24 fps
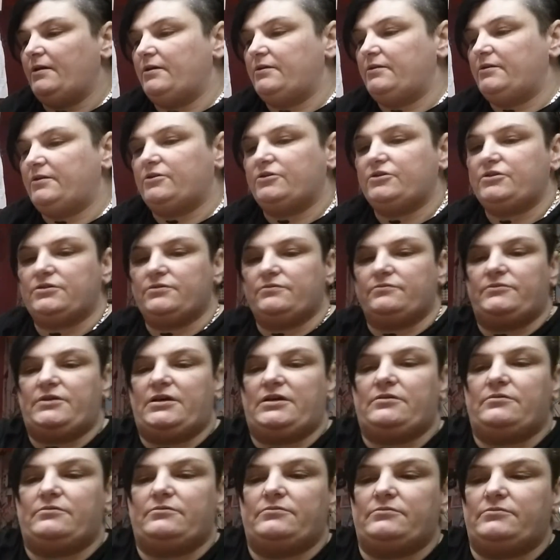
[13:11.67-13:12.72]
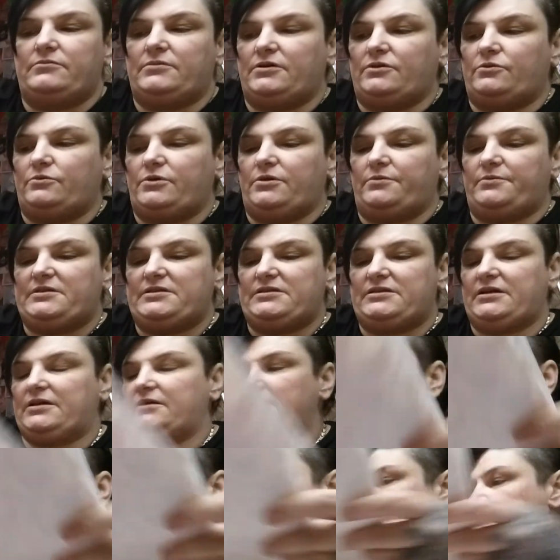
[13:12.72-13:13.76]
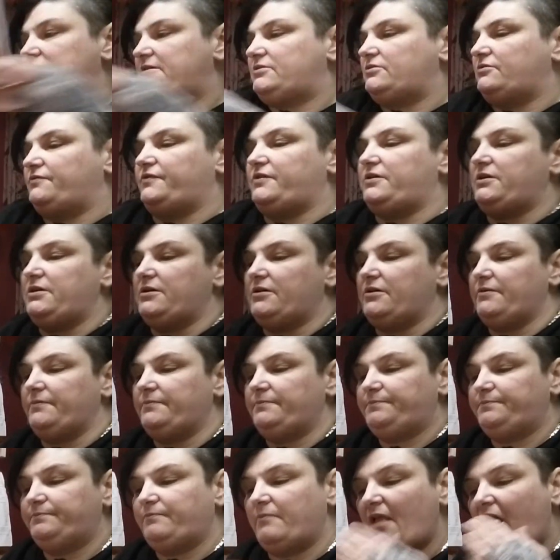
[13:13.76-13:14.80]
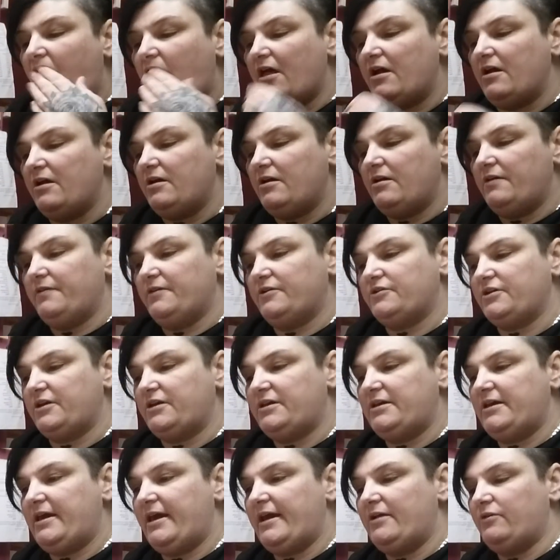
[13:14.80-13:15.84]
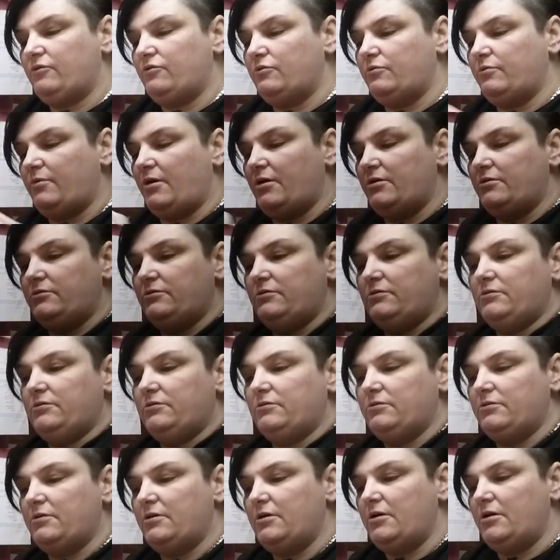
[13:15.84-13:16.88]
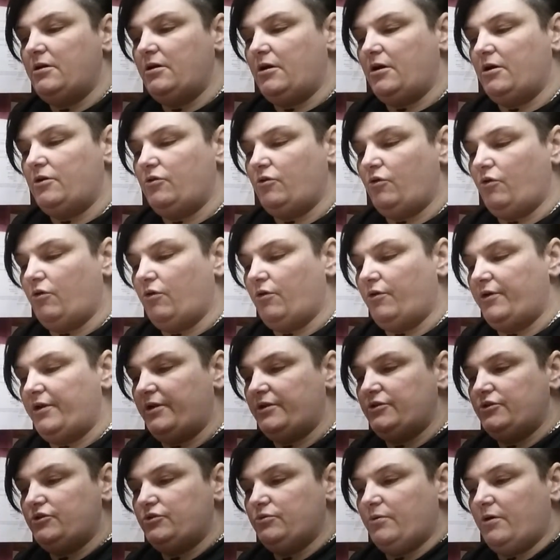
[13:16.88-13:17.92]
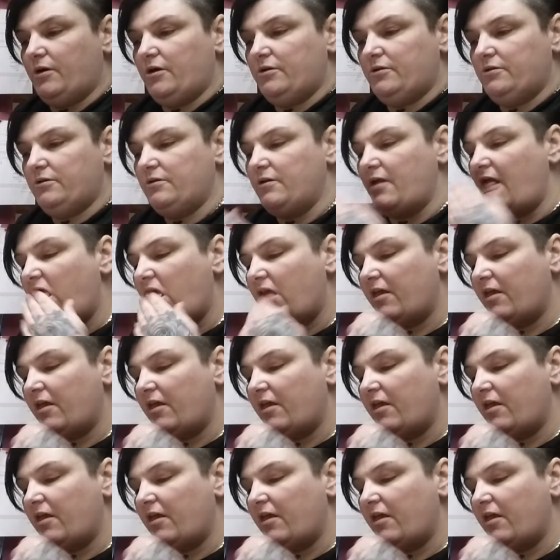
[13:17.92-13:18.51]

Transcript: And there's, like right me second to get these over here. There's a yellow one, an orange one.